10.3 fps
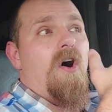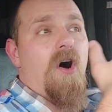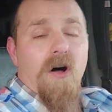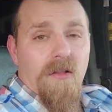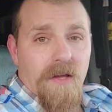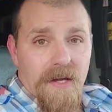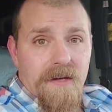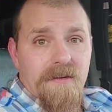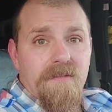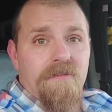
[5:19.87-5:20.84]
all
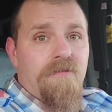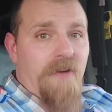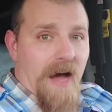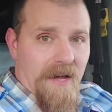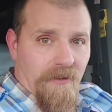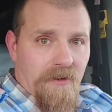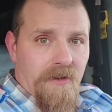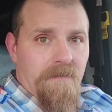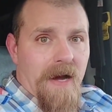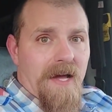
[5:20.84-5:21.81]
in
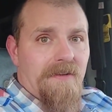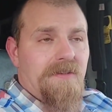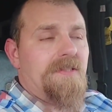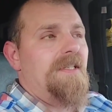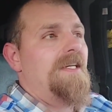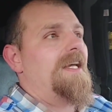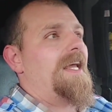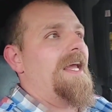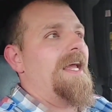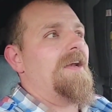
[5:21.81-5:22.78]
500 miles.
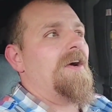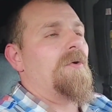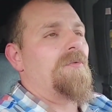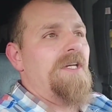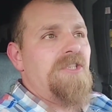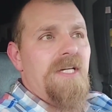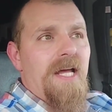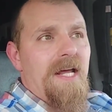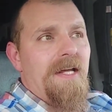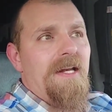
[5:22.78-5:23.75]
It
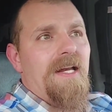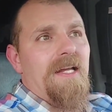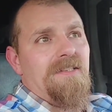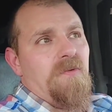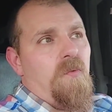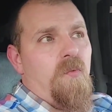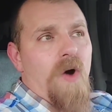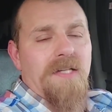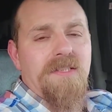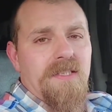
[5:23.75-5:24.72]
originated
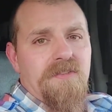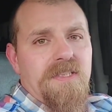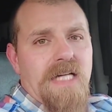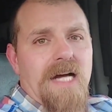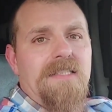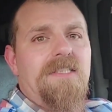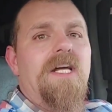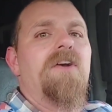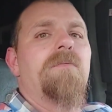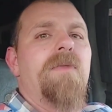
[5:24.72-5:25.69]
west of Sauk
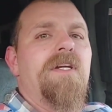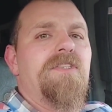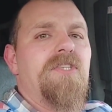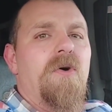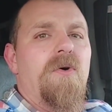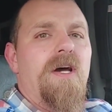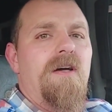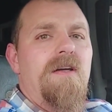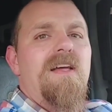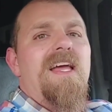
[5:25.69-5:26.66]
Center,
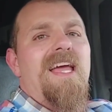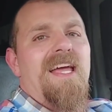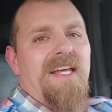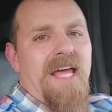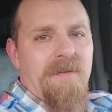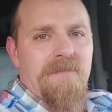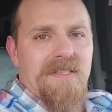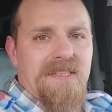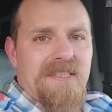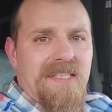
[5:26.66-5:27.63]
Minnesota, and came
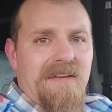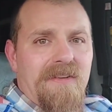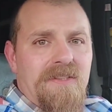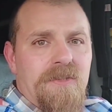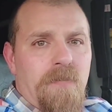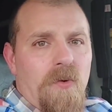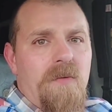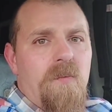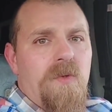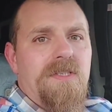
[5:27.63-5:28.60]
to Stevens
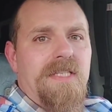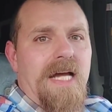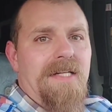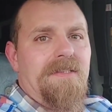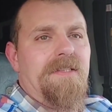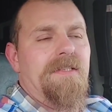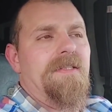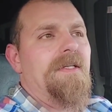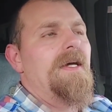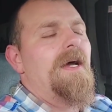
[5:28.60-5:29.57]
Point,
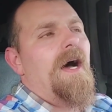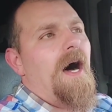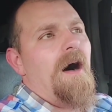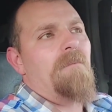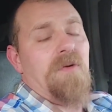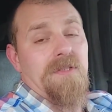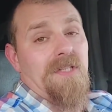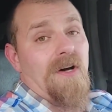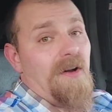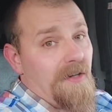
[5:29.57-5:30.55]
Wisconsin. There was
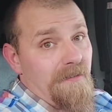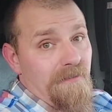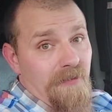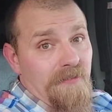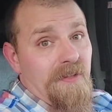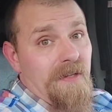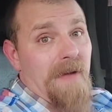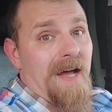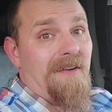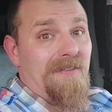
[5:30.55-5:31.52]
a
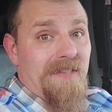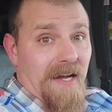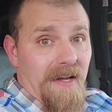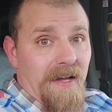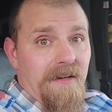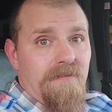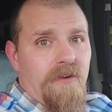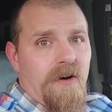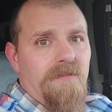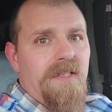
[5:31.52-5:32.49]
150-mile deadhead
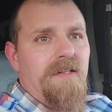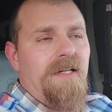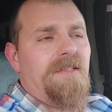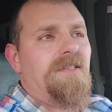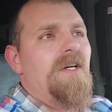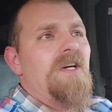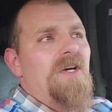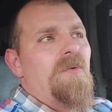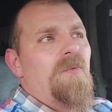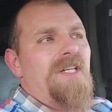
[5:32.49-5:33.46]
involved in this,
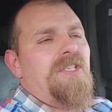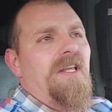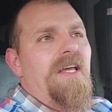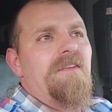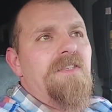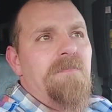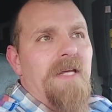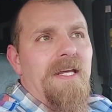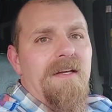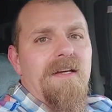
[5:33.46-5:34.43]
which leaves
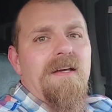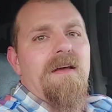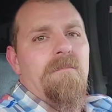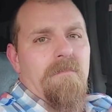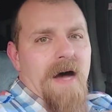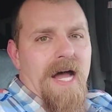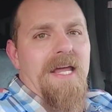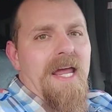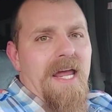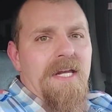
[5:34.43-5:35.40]
me my
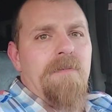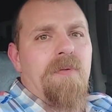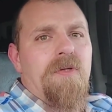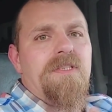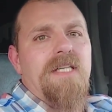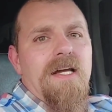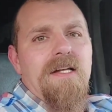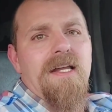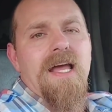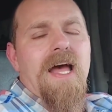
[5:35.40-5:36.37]

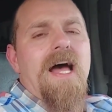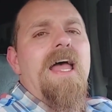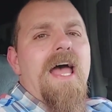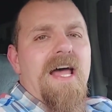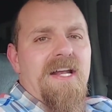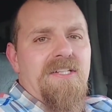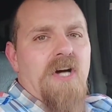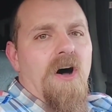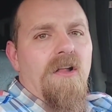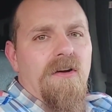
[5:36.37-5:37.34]
80% at
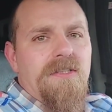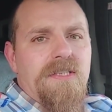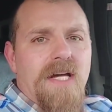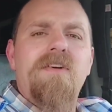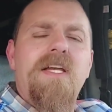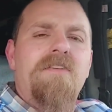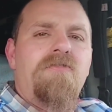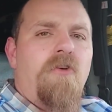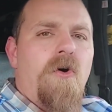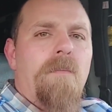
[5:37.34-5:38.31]

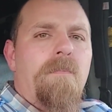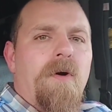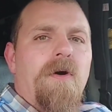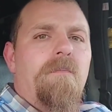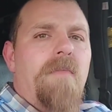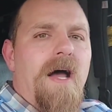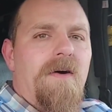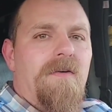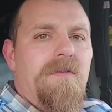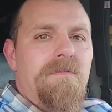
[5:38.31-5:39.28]
$1.74 per
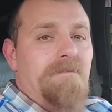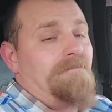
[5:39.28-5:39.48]
mile.